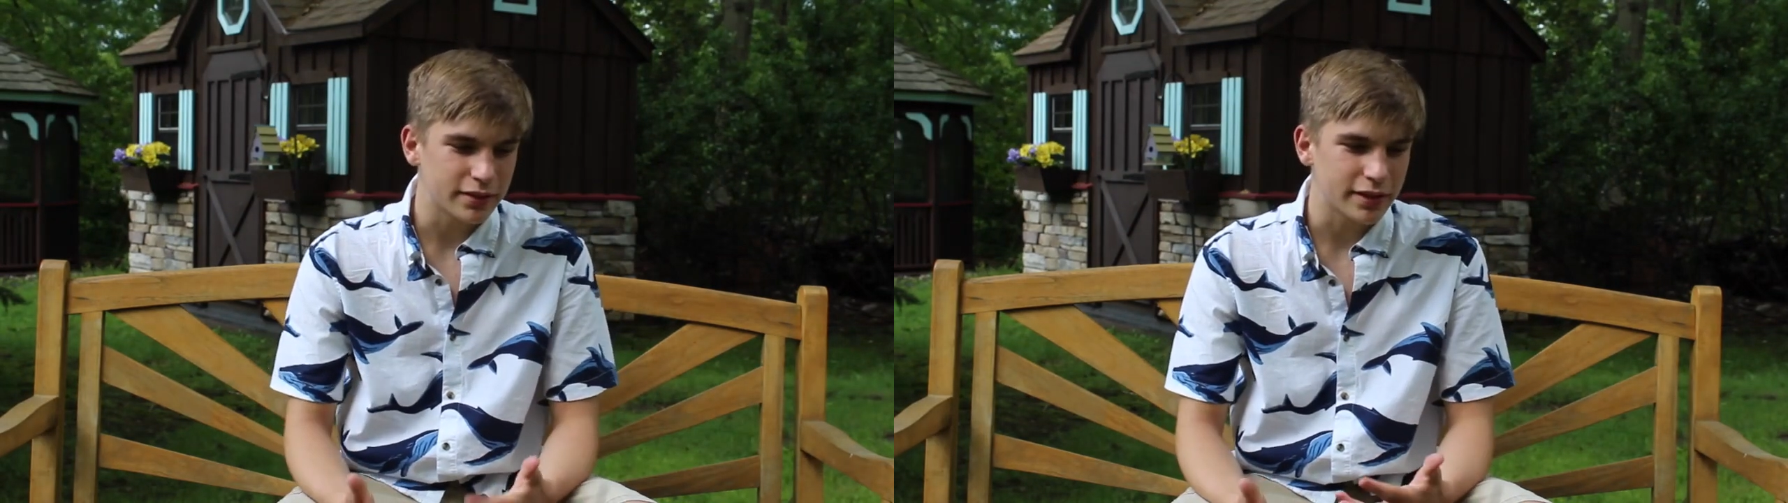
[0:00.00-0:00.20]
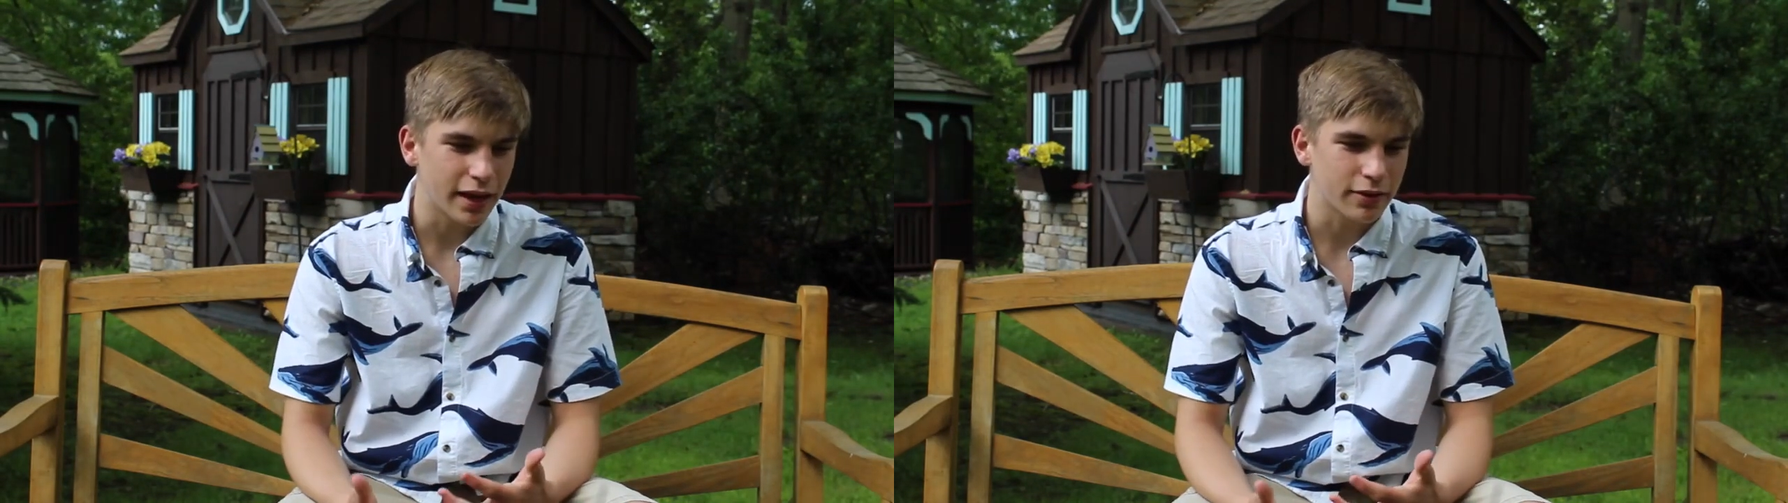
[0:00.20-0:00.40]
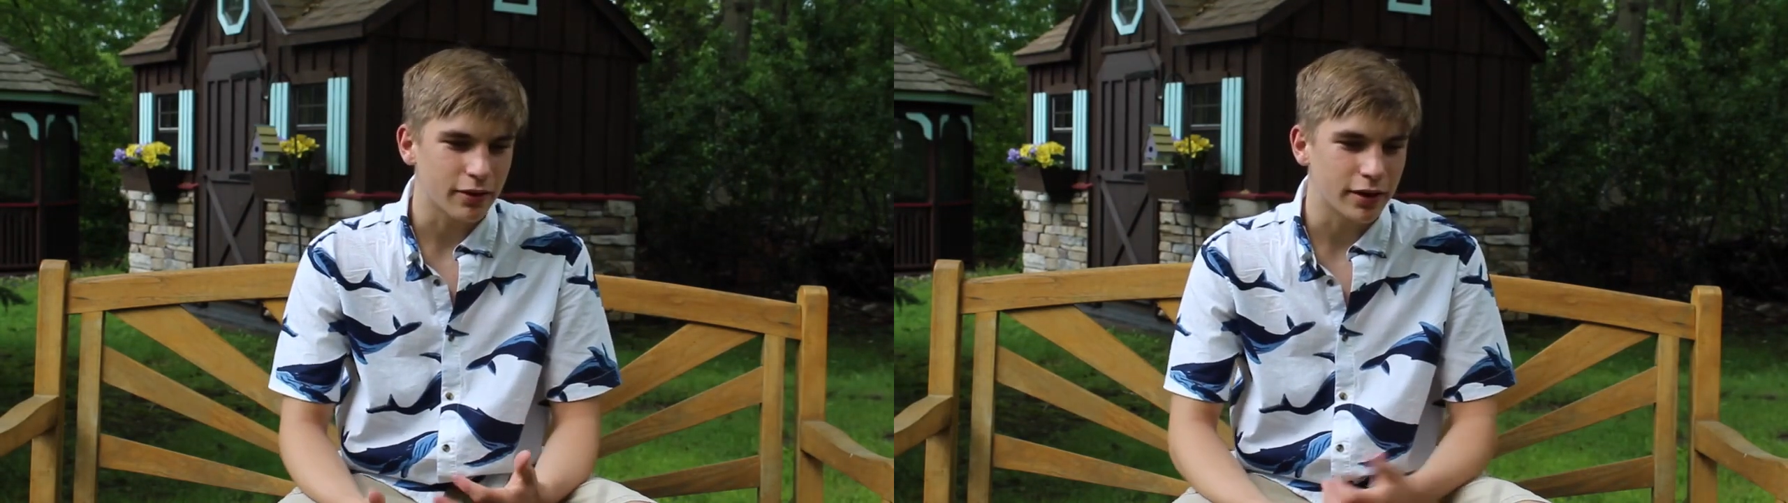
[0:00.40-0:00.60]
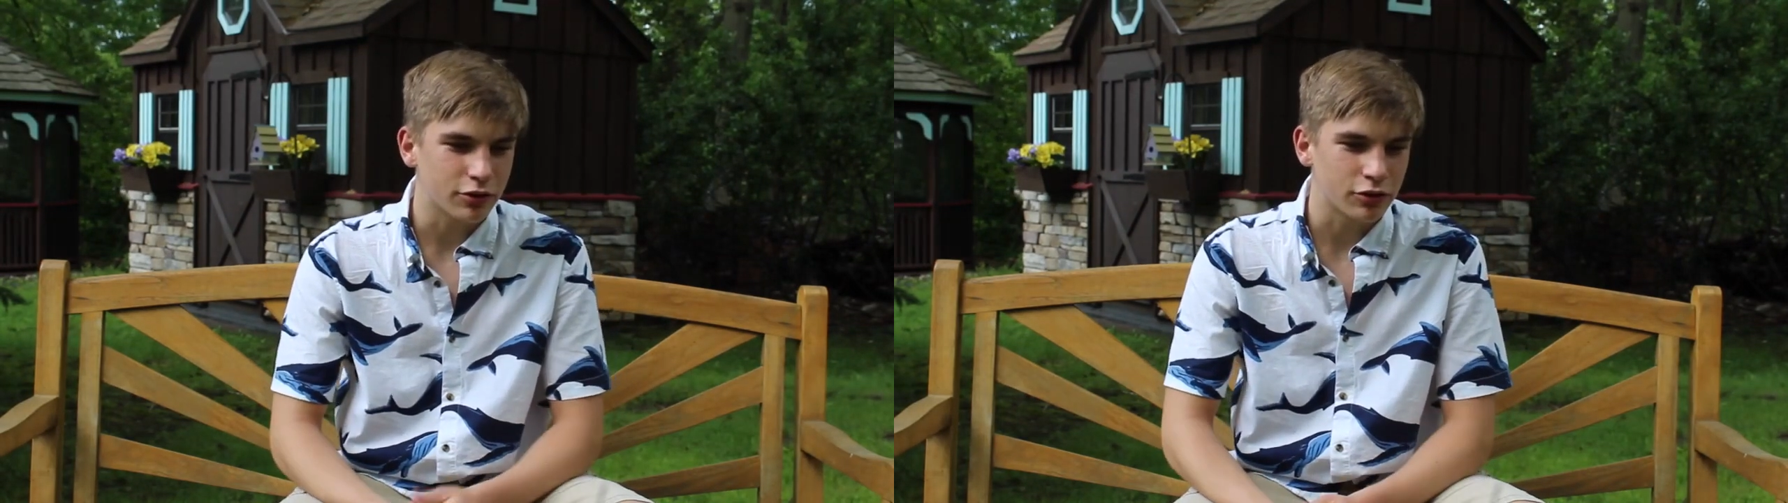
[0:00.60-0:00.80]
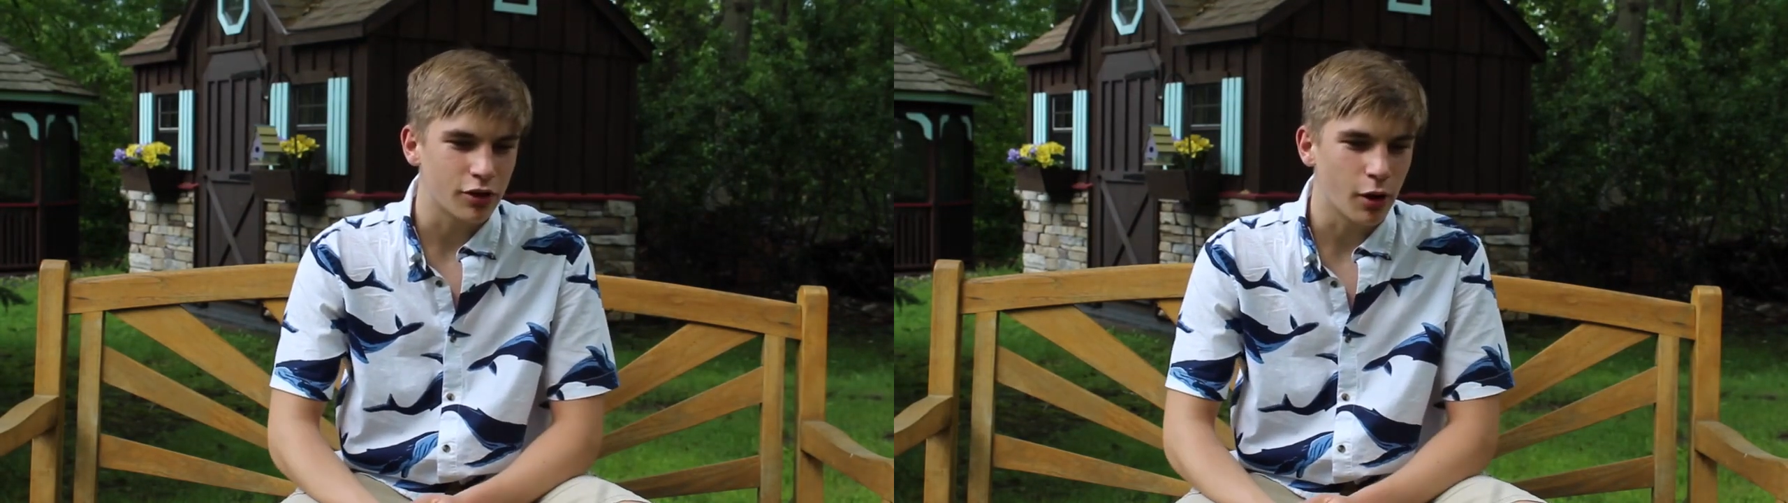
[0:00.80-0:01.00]
together and
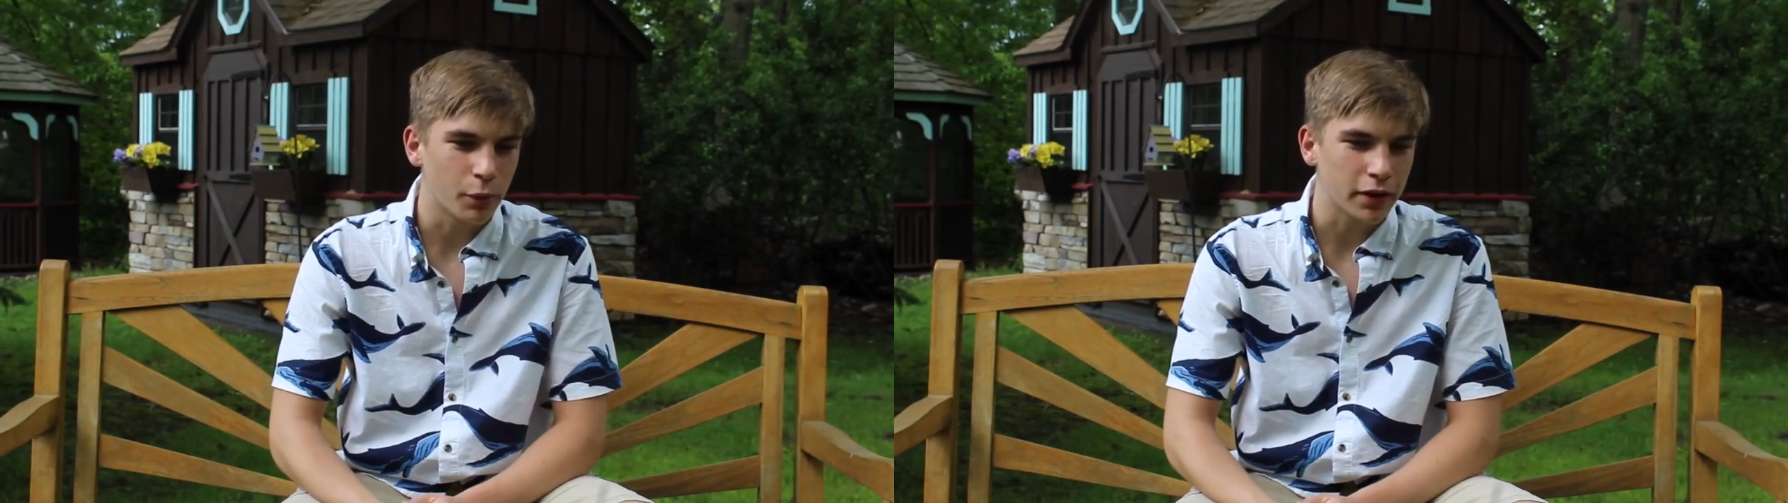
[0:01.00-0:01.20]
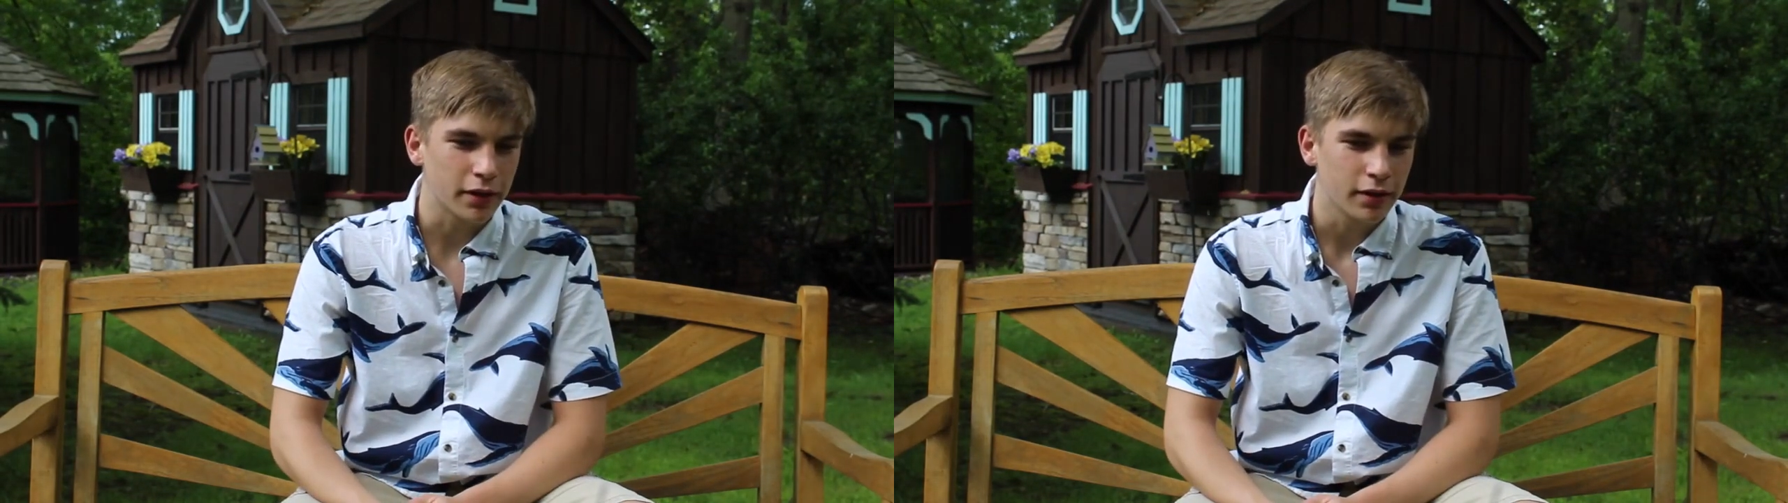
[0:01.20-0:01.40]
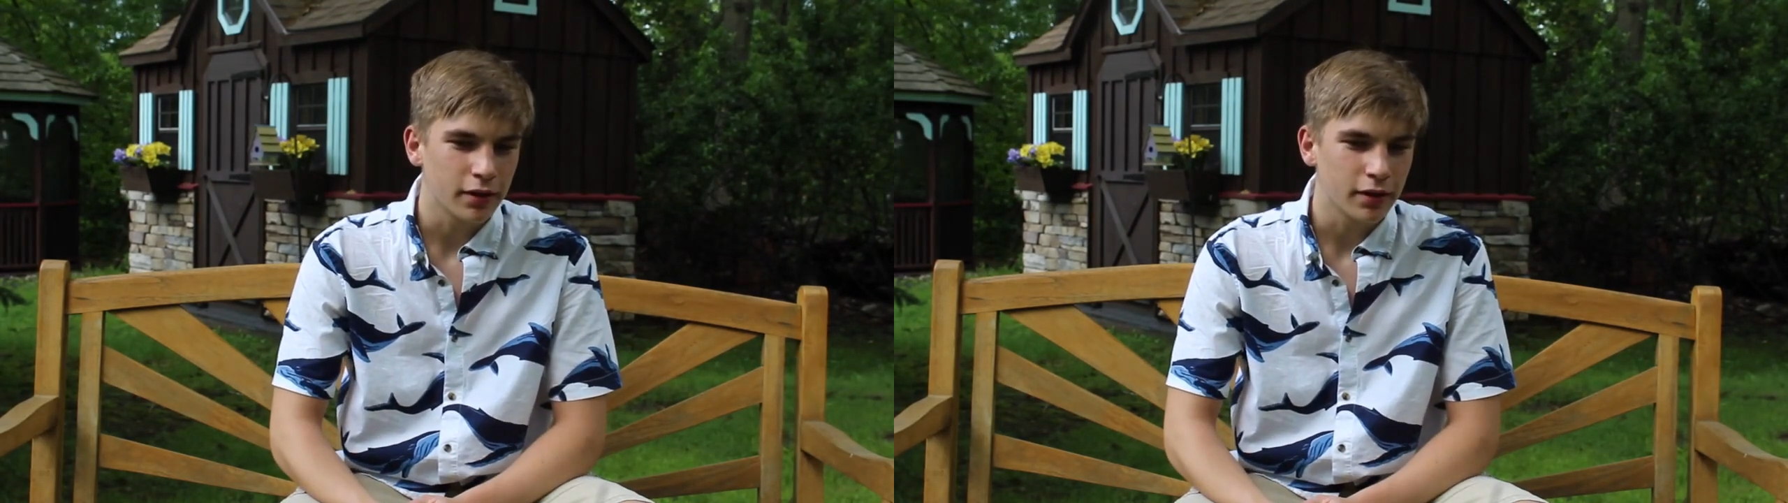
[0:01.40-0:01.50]
just knowing